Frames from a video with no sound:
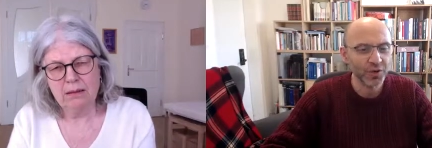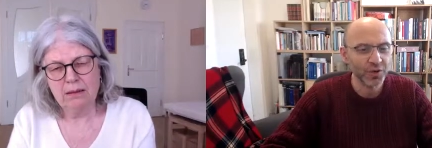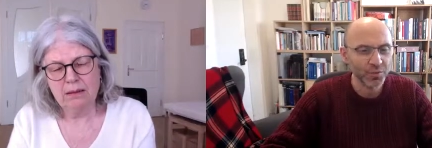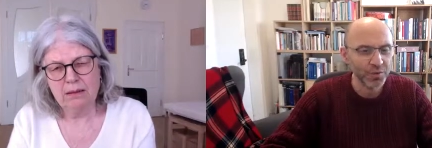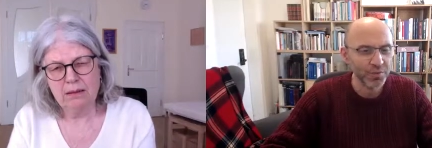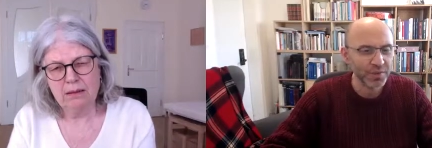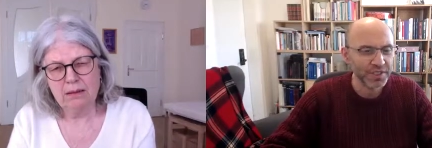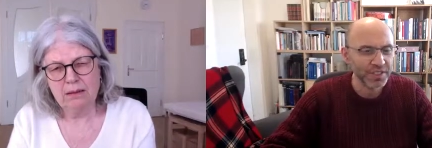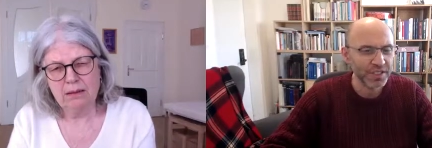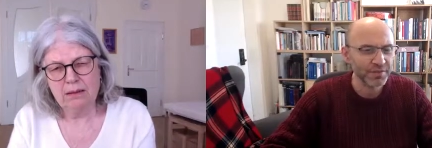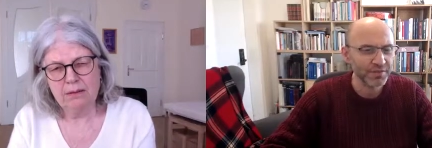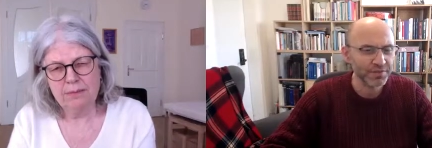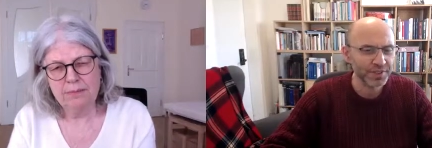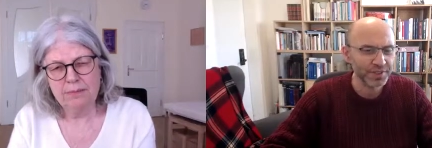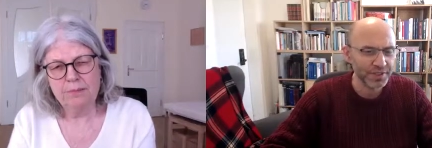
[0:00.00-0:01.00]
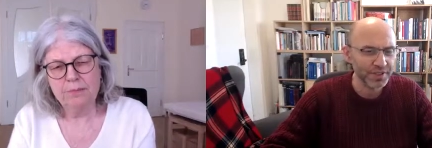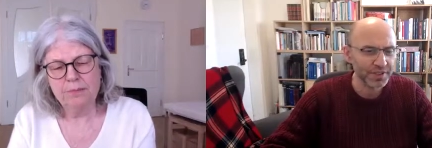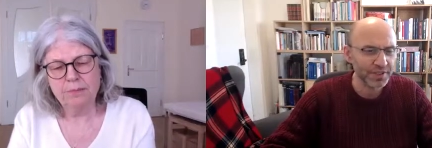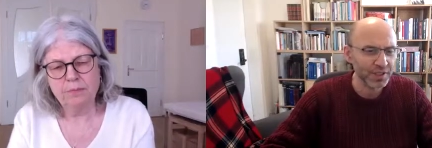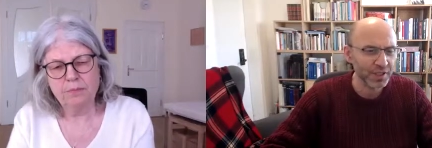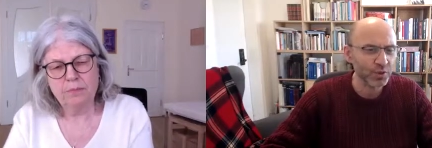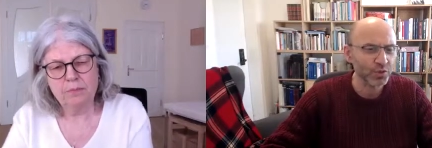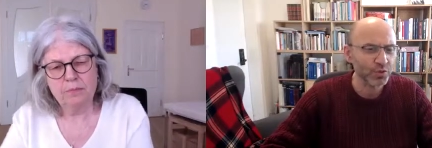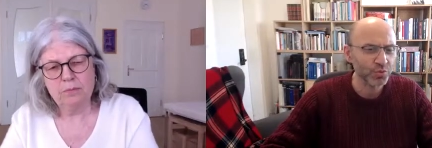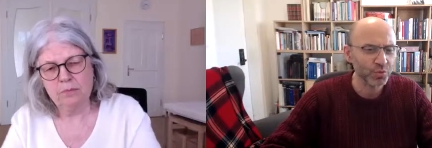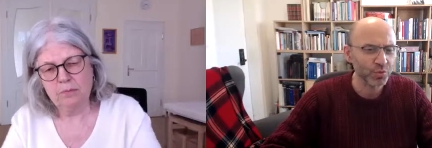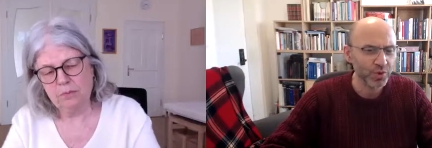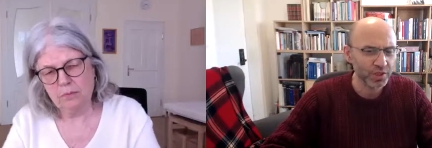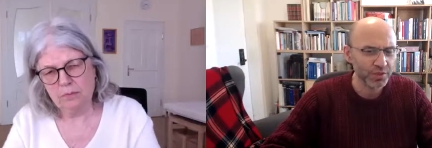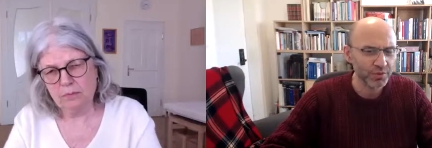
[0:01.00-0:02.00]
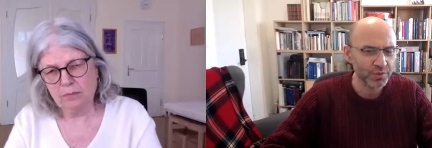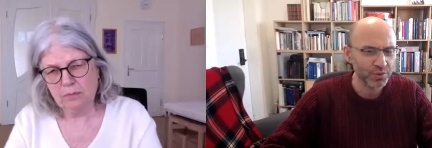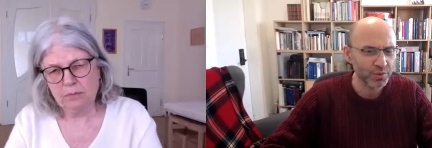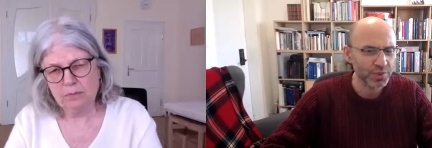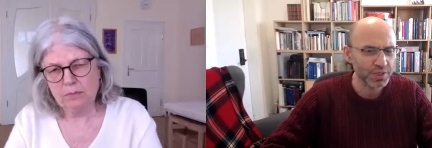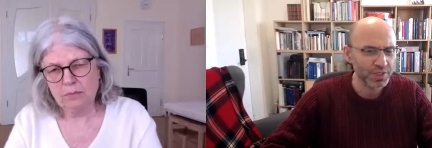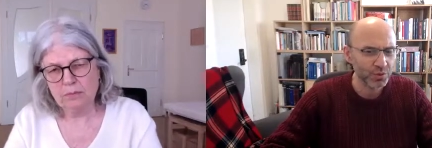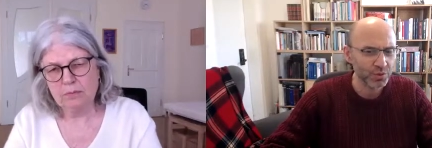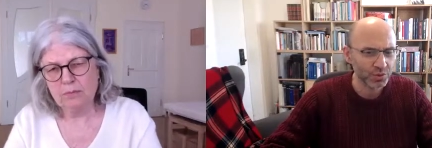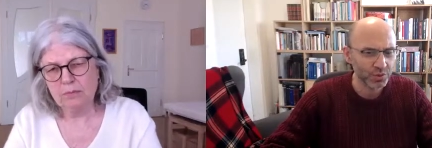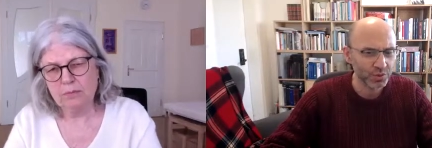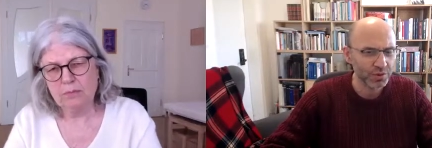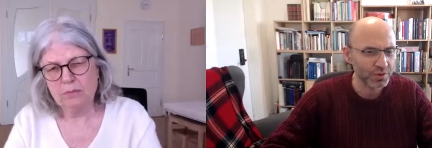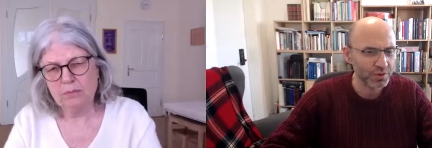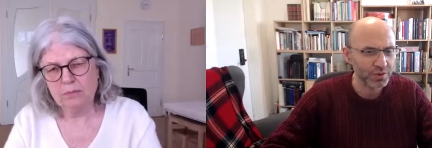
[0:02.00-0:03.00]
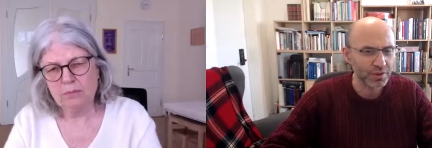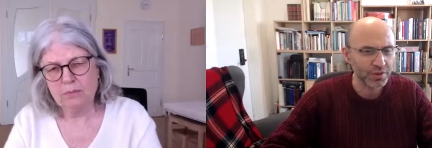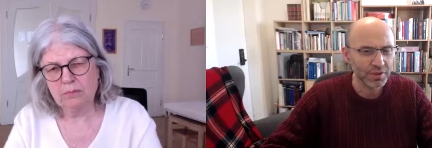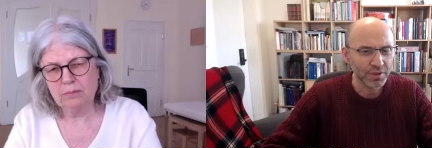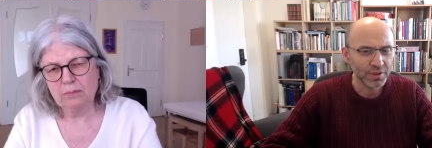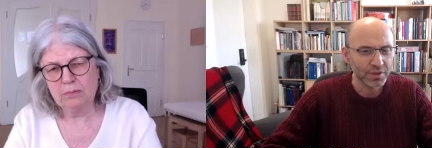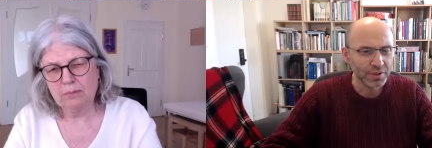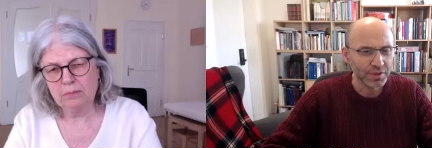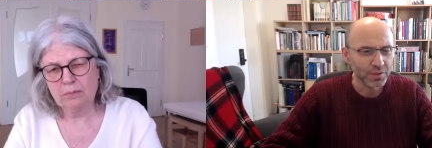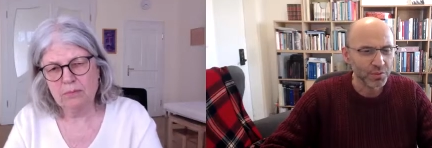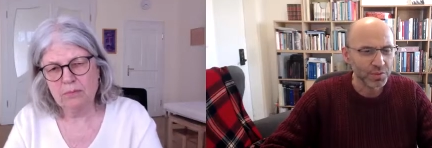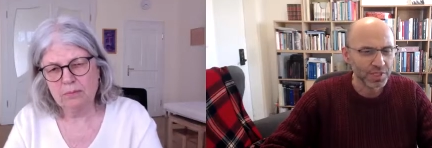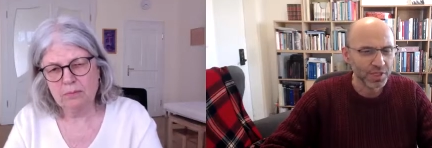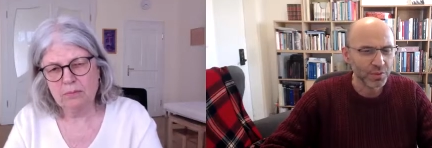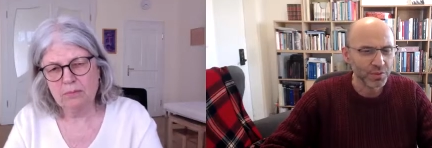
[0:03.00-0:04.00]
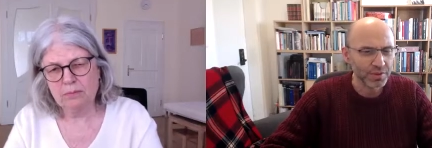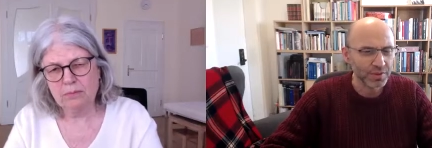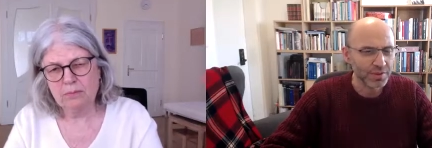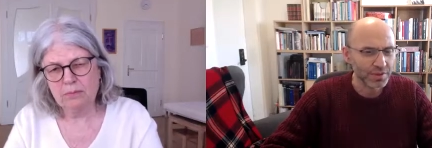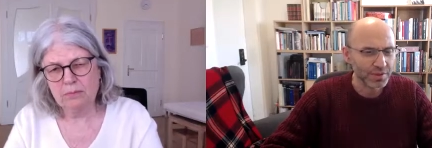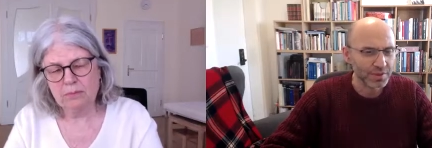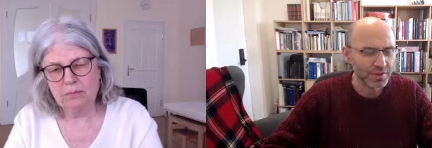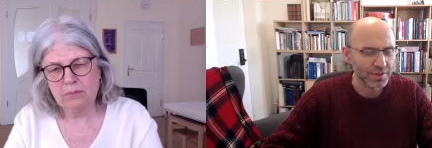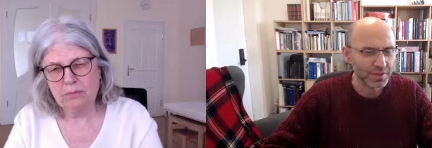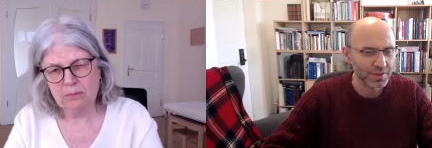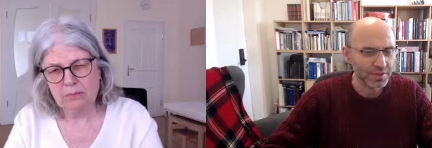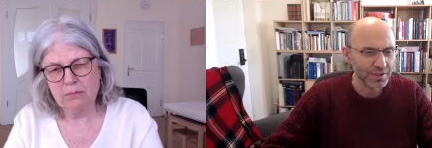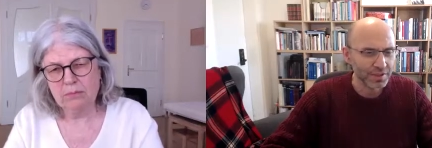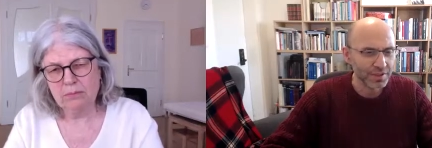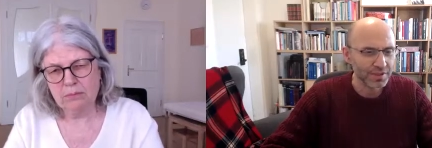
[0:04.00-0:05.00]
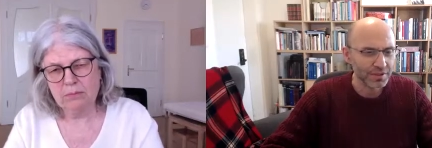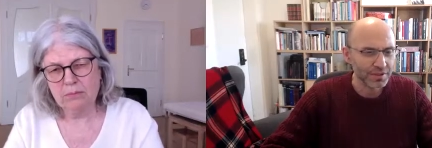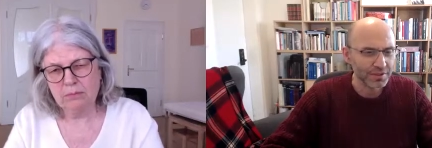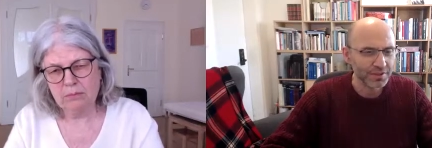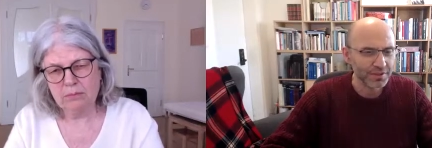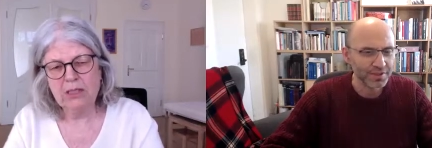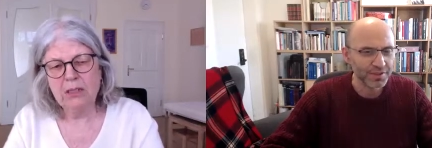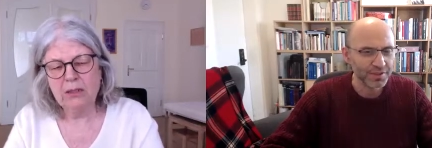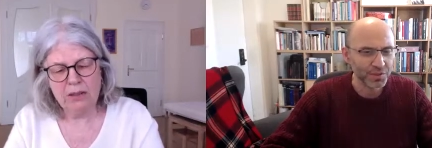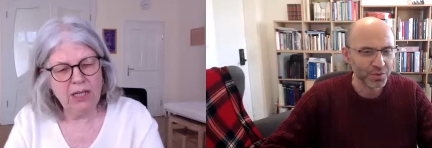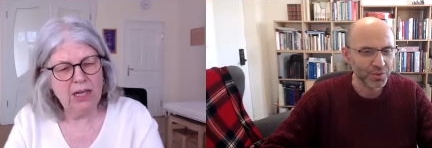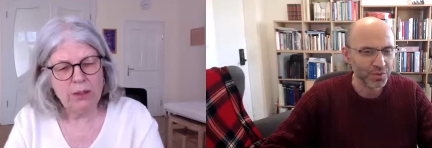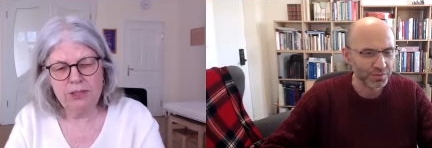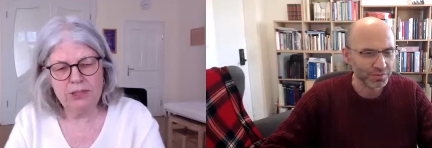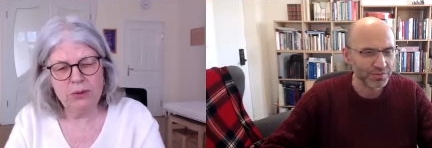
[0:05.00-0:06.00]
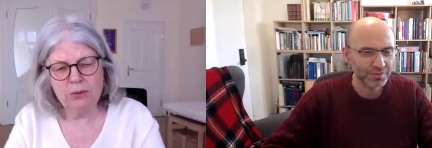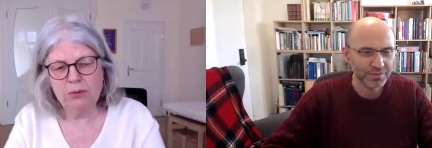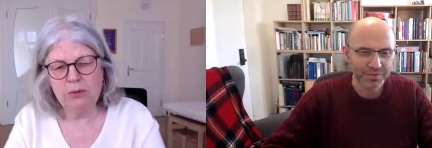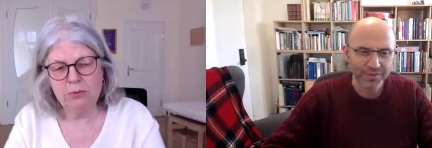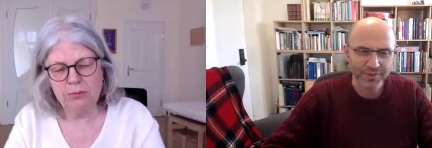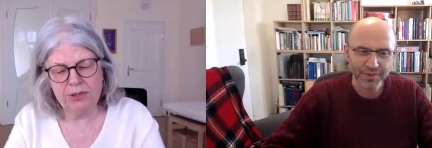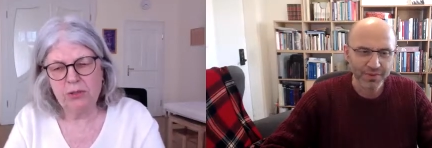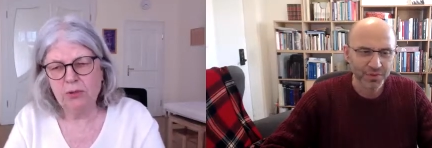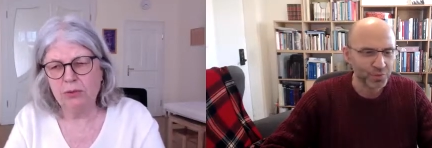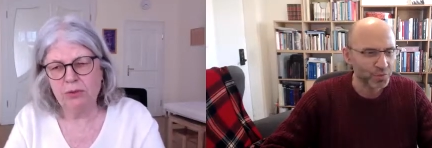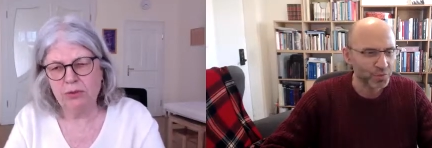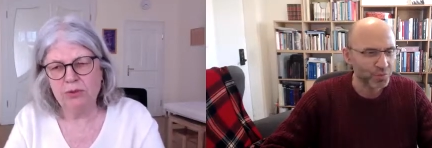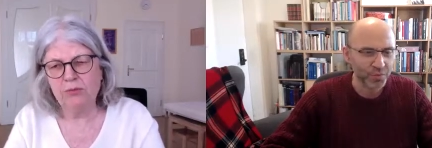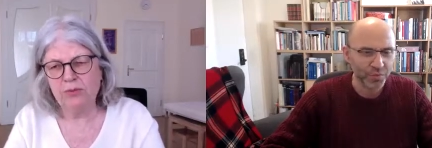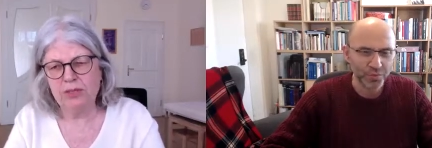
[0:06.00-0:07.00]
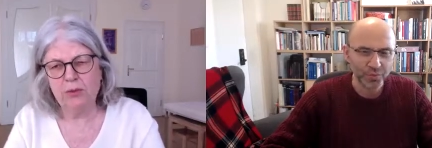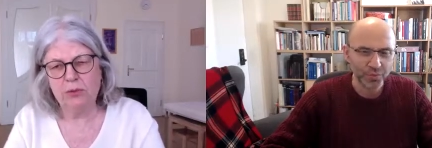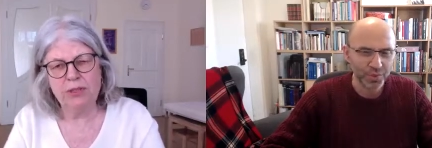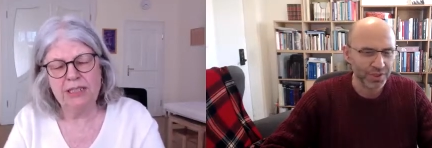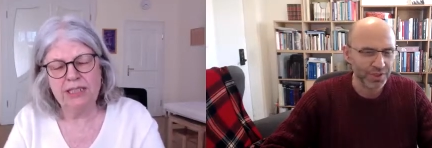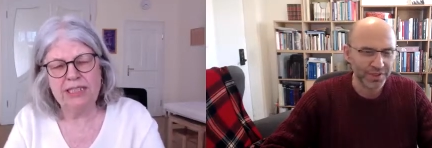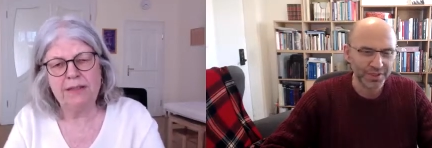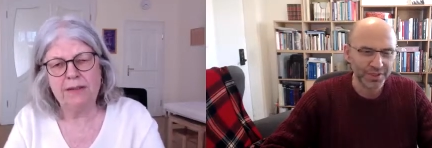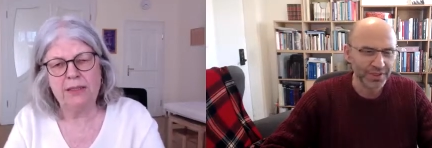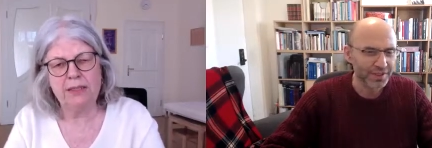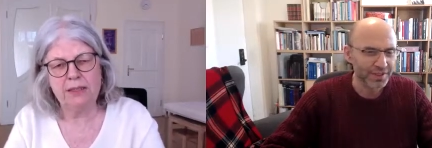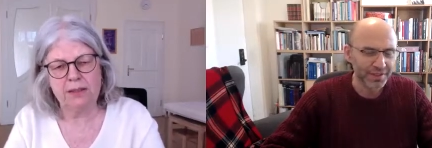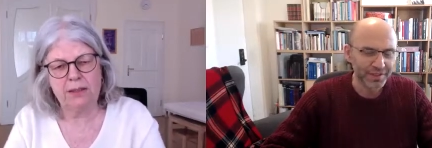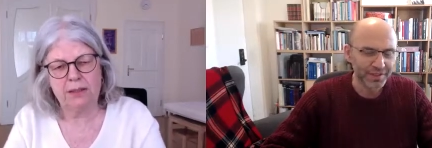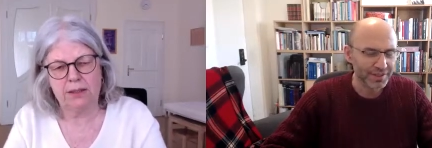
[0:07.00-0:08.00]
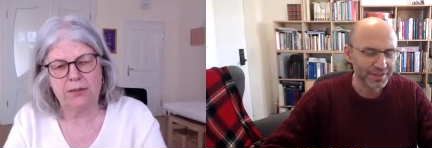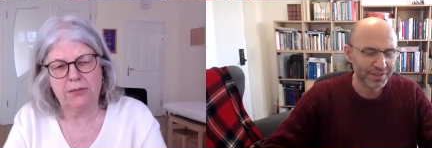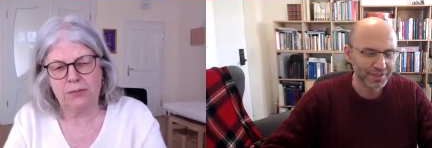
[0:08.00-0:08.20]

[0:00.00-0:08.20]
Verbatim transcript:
Speaker 1: homeopaths have uh, a lot of work even without uh, without uh, this, yeah. So, yeah, we
Speaker 2: don't we don't we don't need this this is